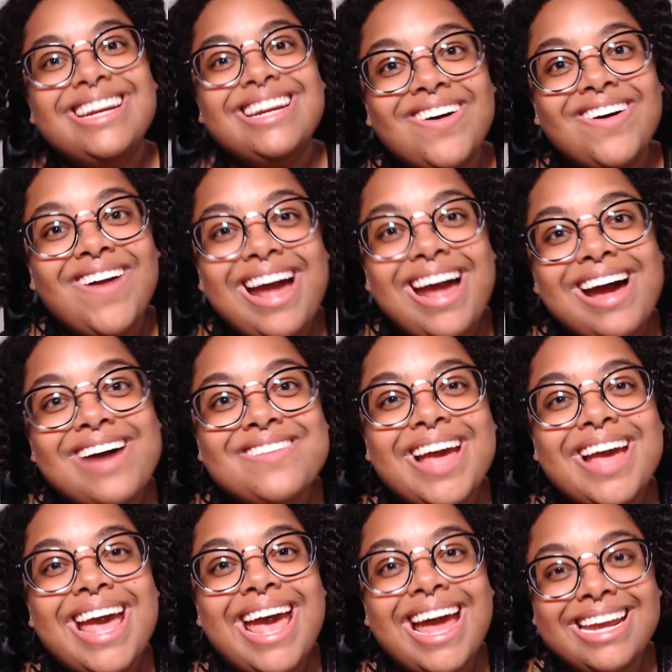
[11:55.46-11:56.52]
they don't have
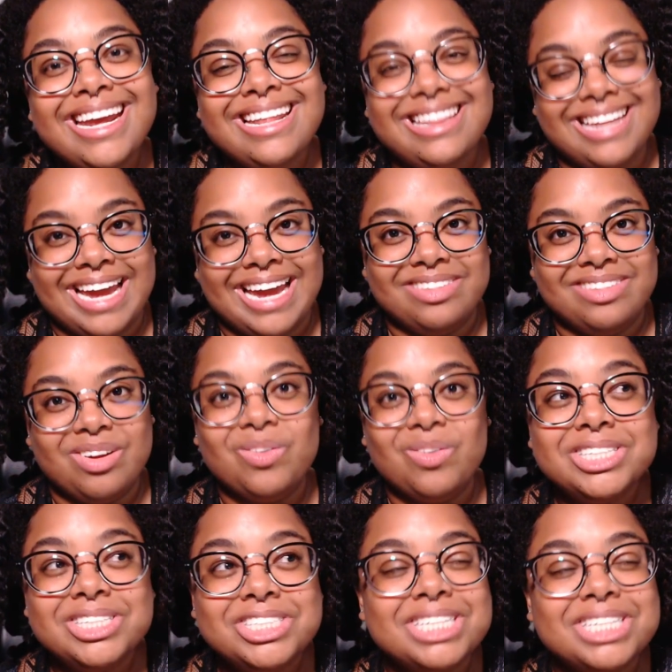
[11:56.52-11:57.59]
anything and they're
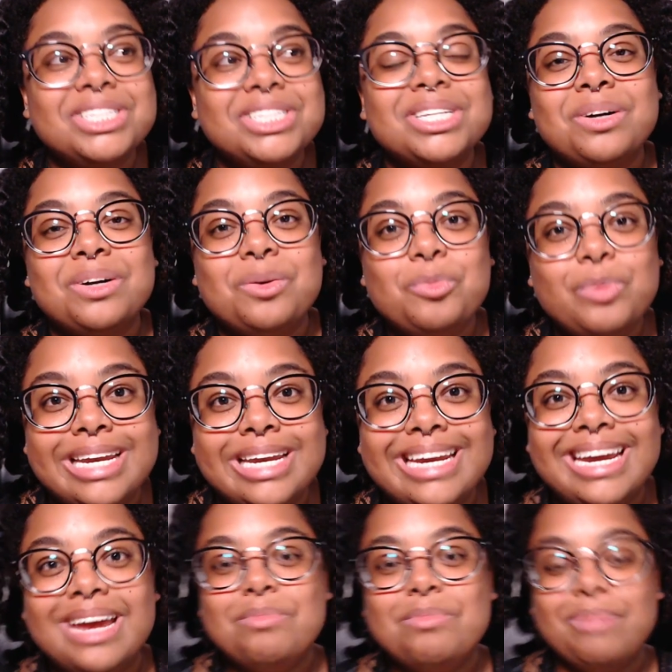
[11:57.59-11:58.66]
rushing to the kombini
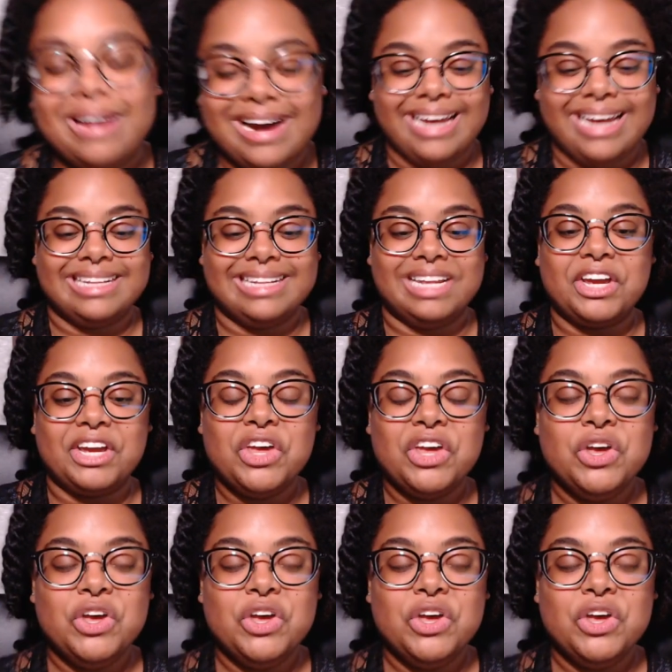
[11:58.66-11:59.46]
and buying like